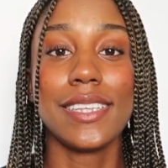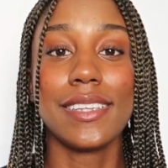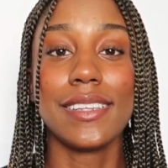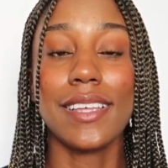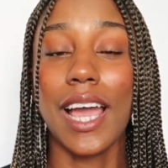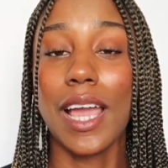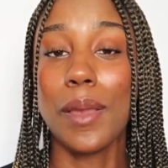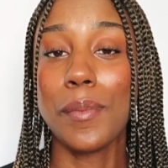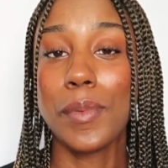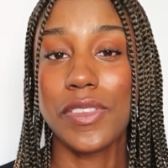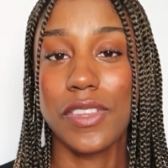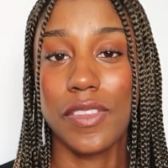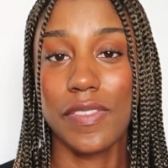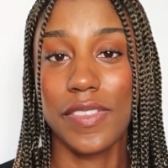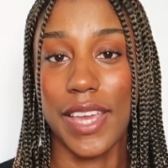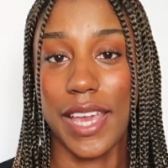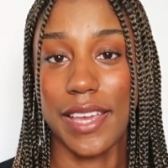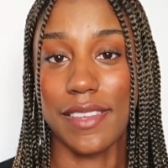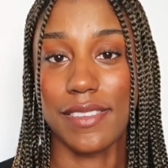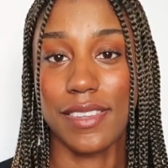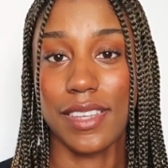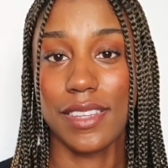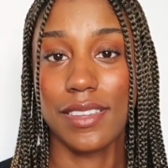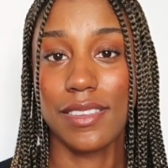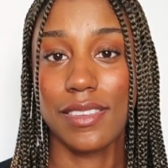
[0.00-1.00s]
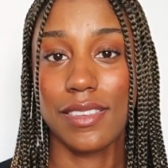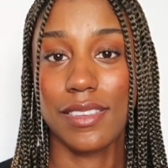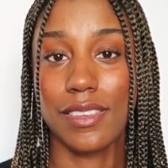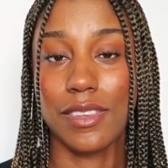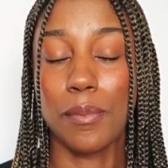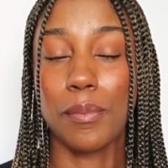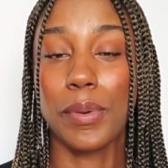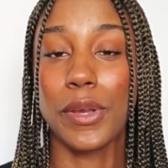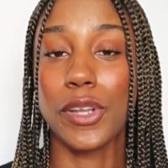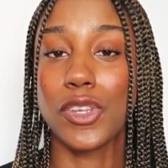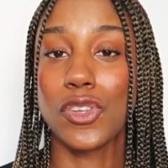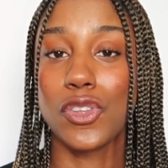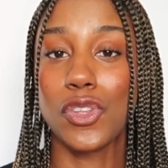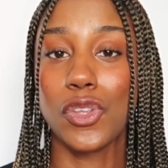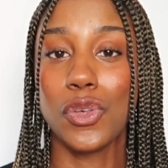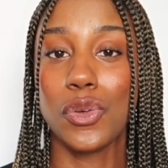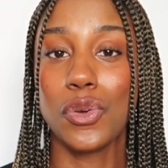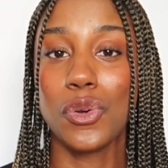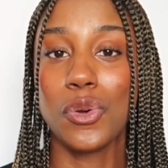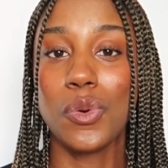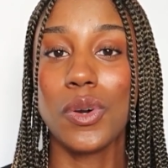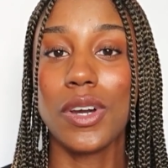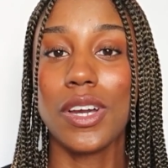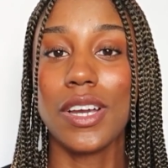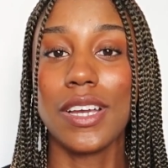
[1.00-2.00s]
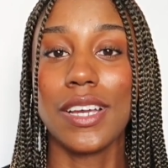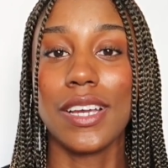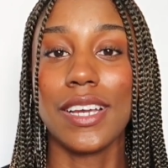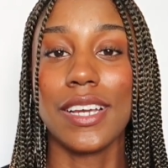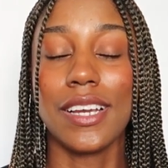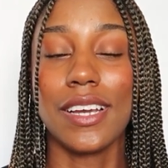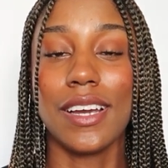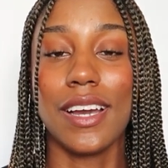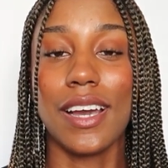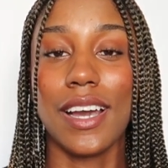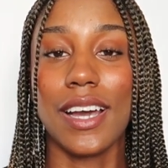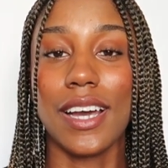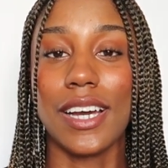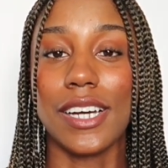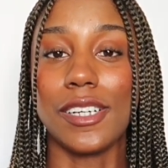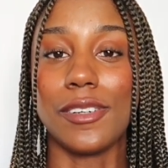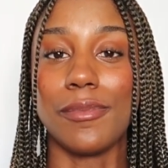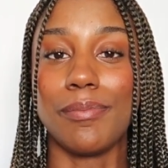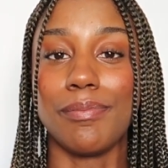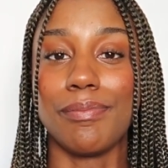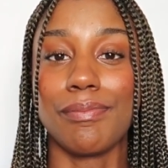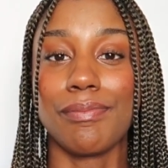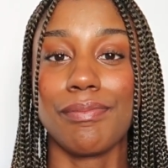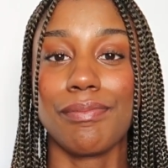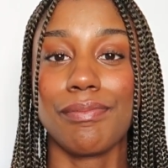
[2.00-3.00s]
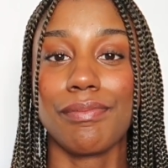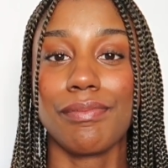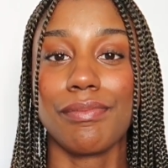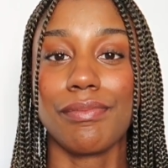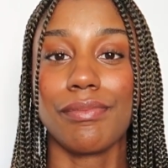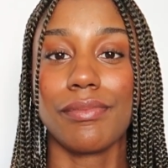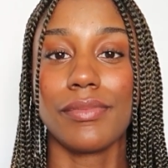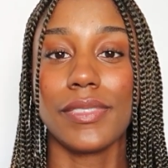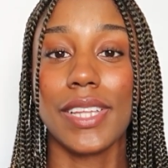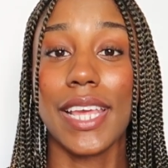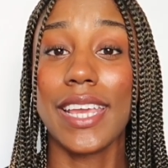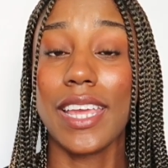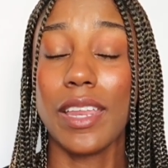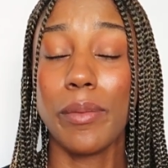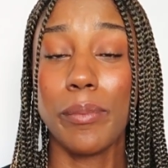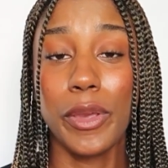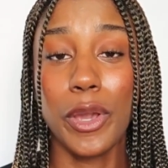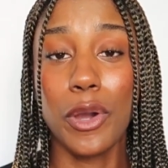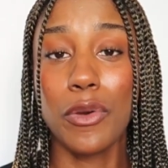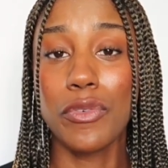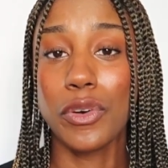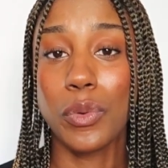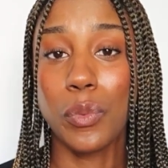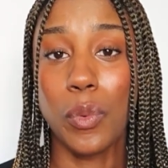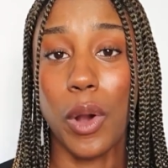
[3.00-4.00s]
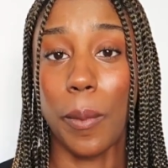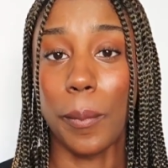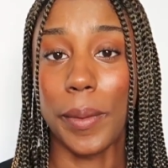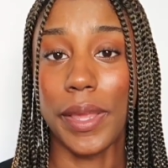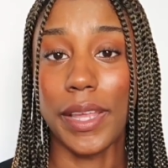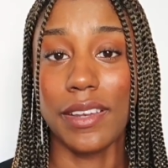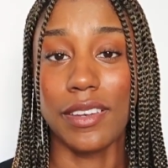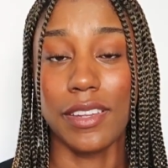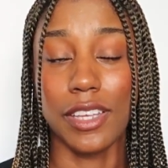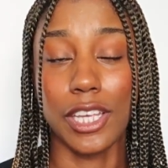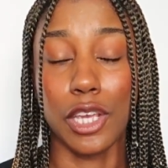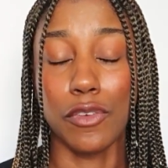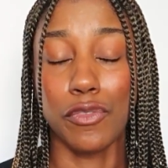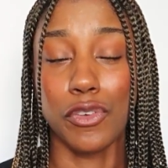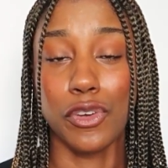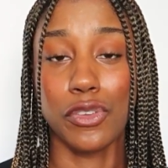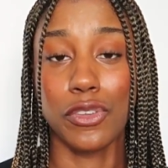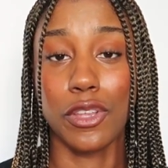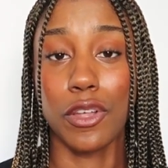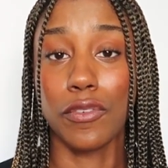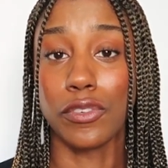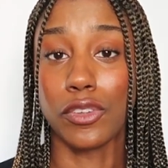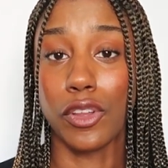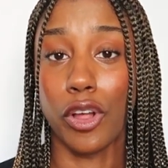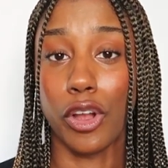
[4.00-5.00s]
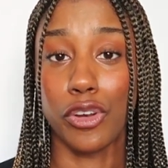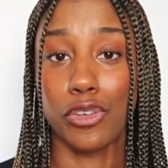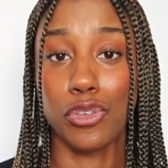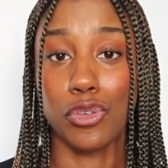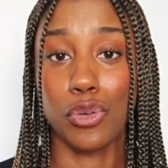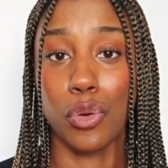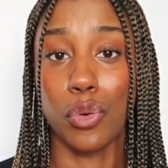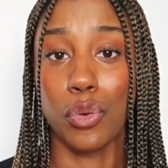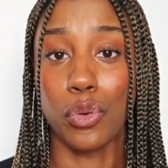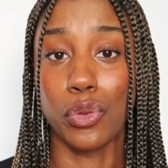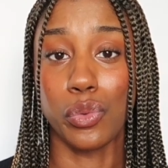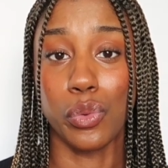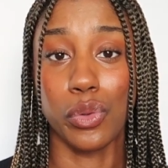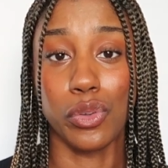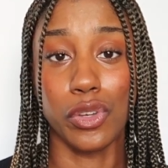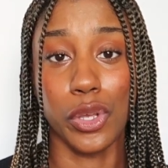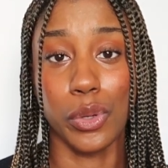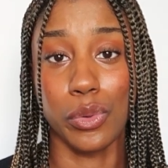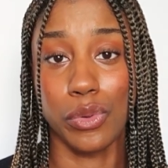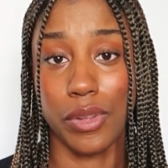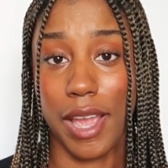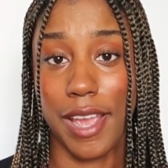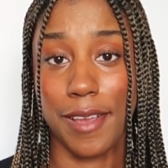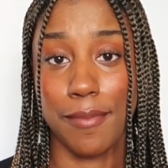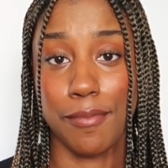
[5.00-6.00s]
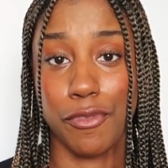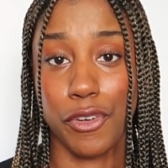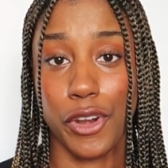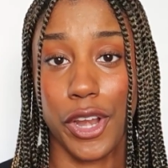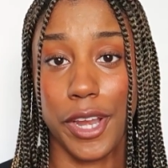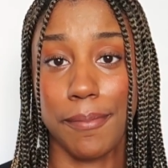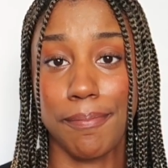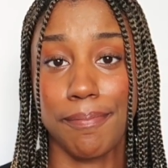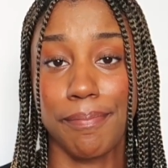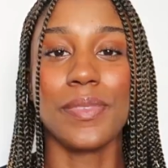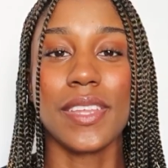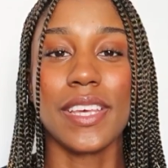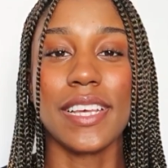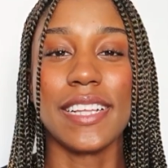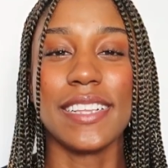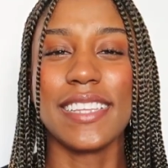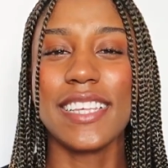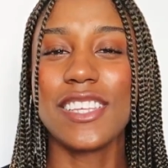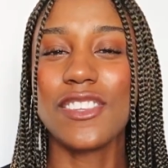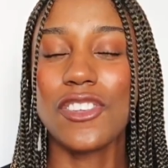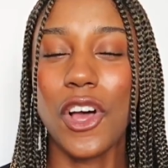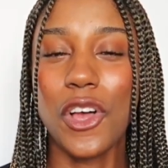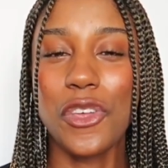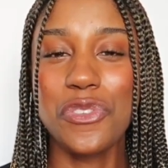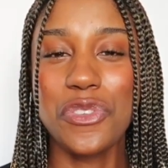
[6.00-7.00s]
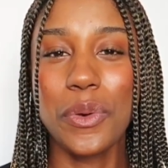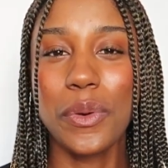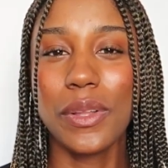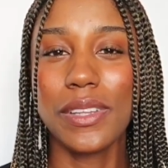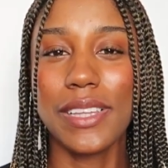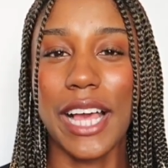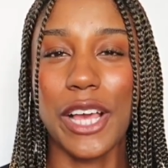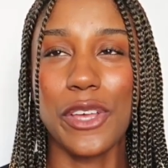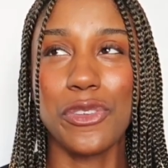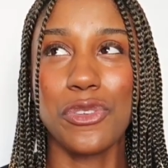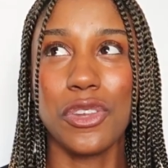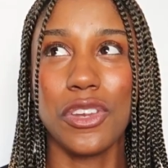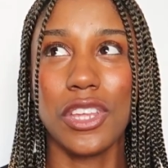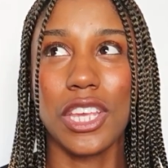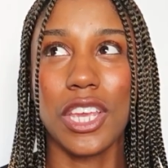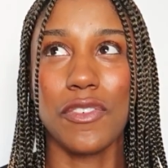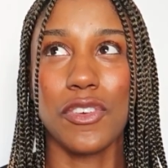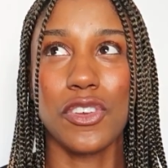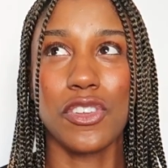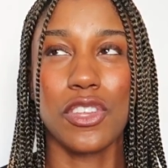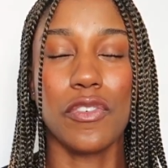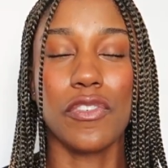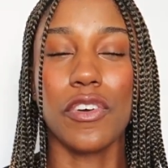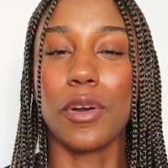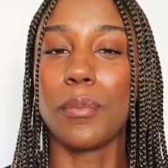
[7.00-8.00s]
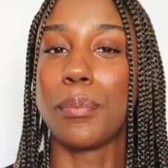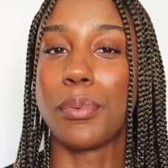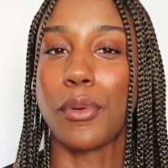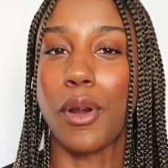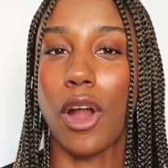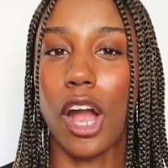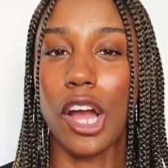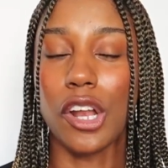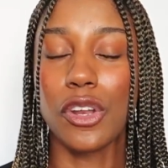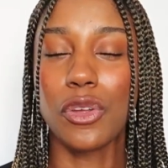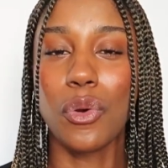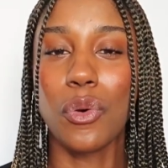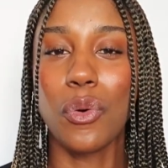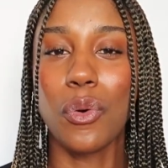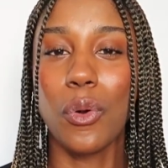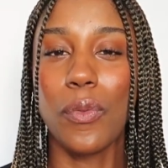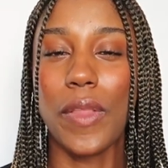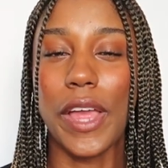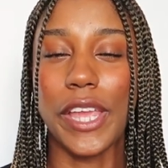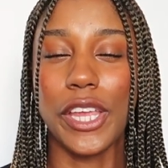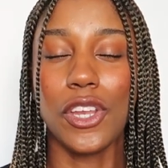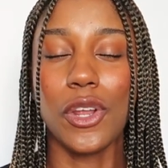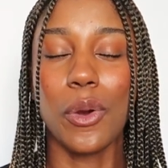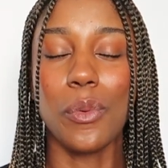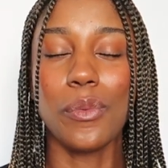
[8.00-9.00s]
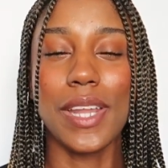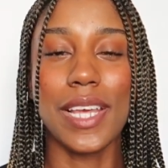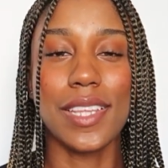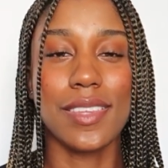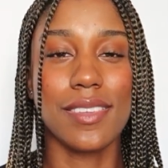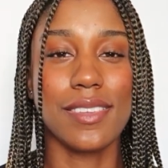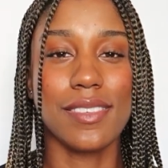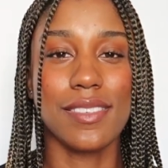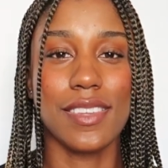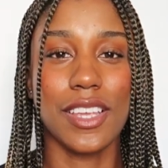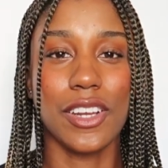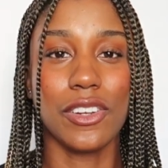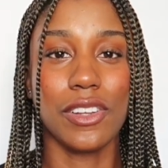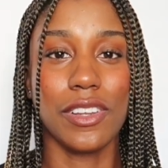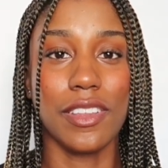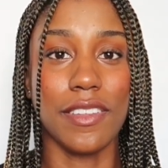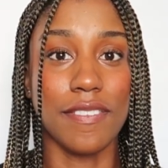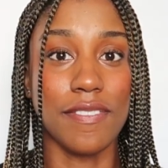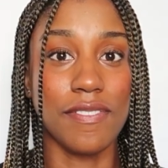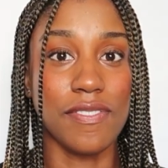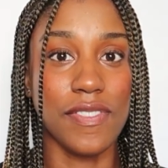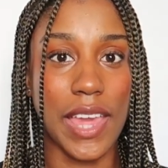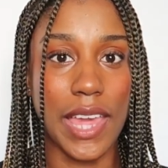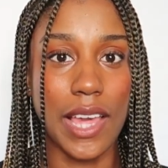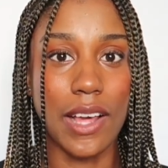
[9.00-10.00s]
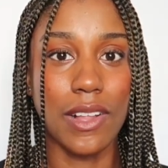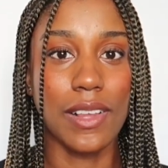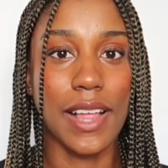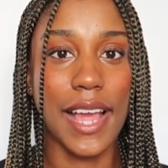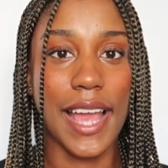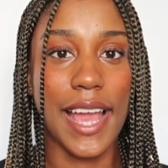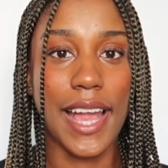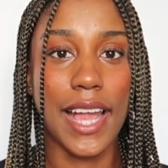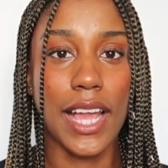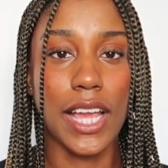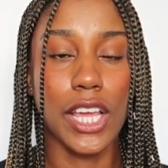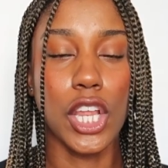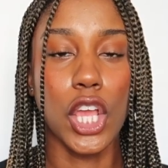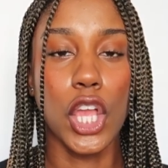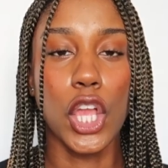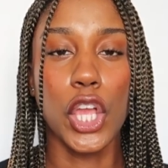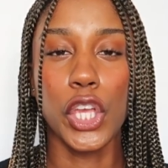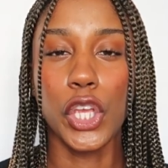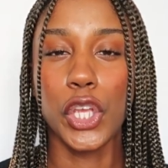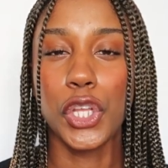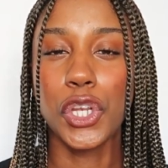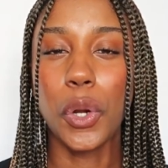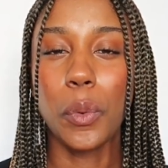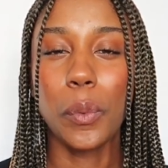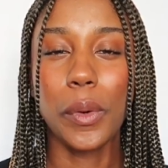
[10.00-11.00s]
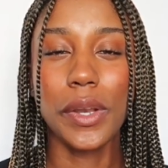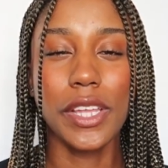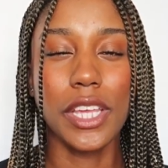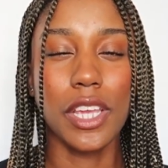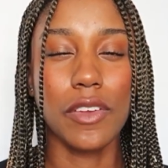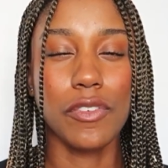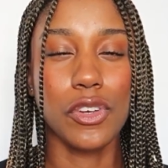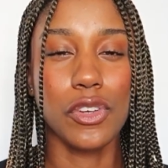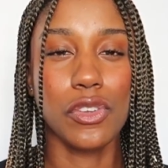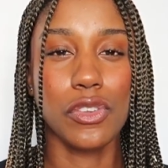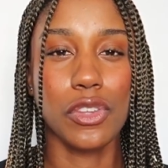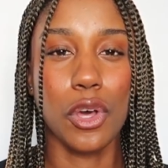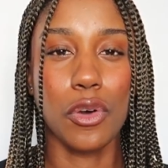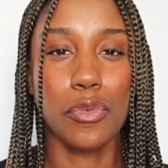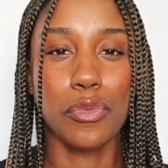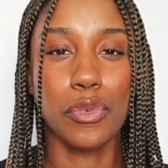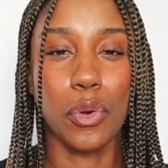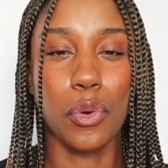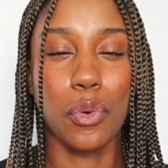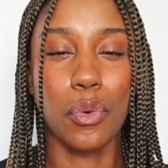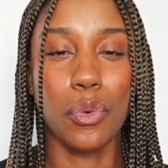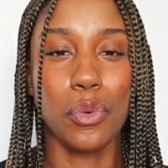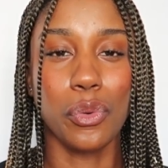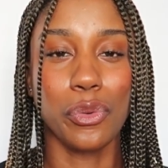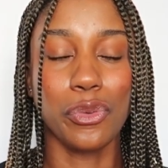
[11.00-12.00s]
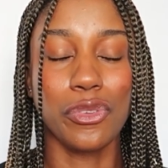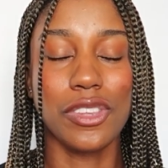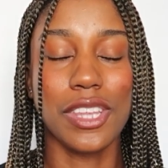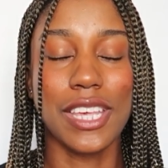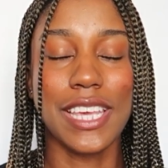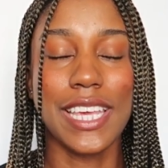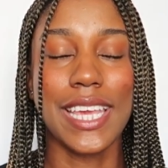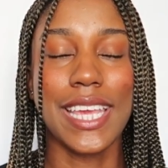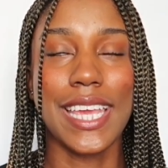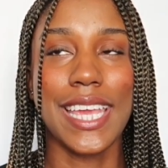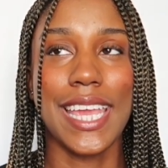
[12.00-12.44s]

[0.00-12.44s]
time is of the essence, but 2, it can be overwhelming to give yourself large goals with no time frame. This also allows you to give yourself a broad goal that you don't necessarily fail at. You don't want to give yourself goals